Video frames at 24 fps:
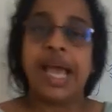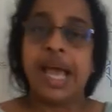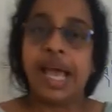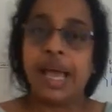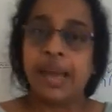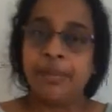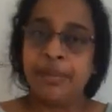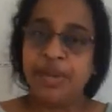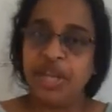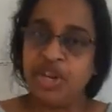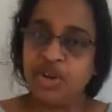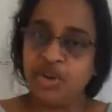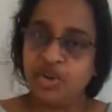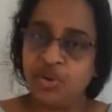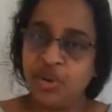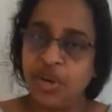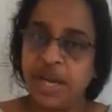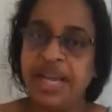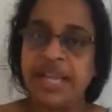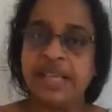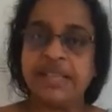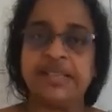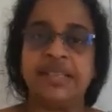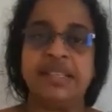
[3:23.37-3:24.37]
amino
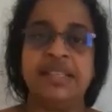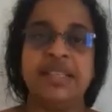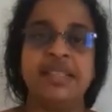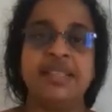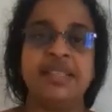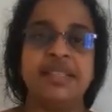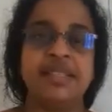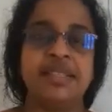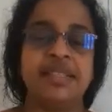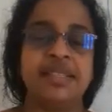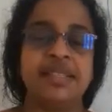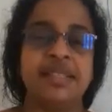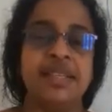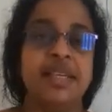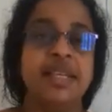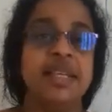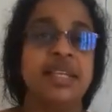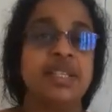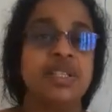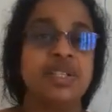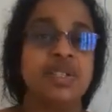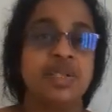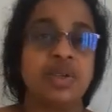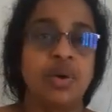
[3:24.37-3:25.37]
acids,
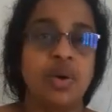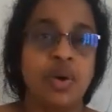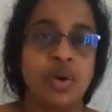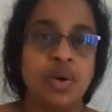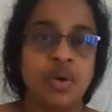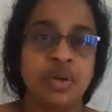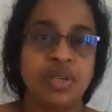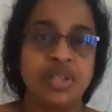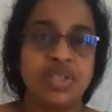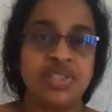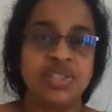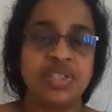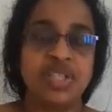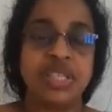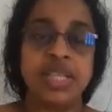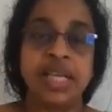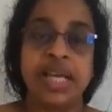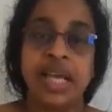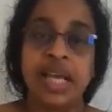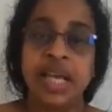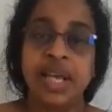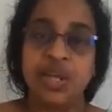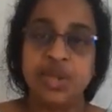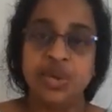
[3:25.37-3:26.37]

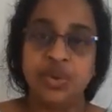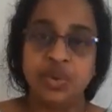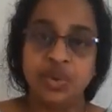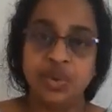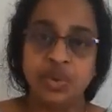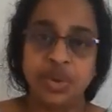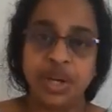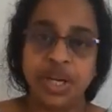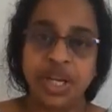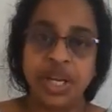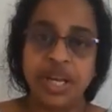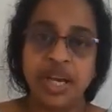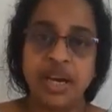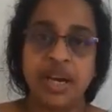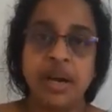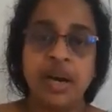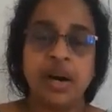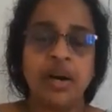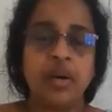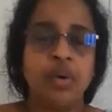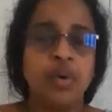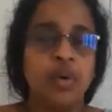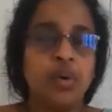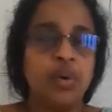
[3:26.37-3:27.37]
salts,
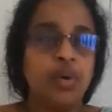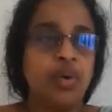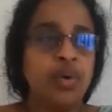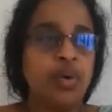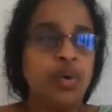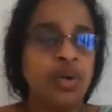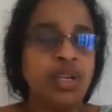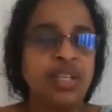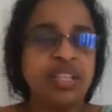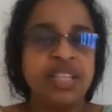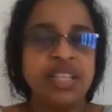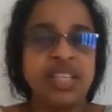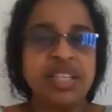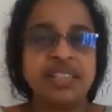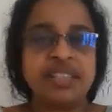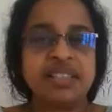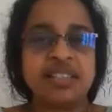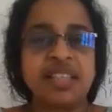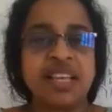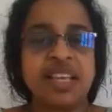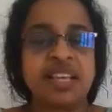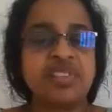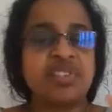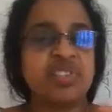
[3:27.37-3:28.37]
urea, all
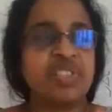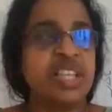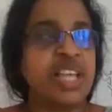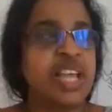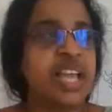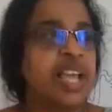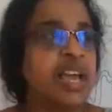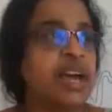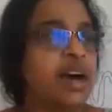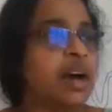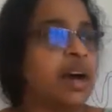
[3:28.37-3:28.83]
these things, they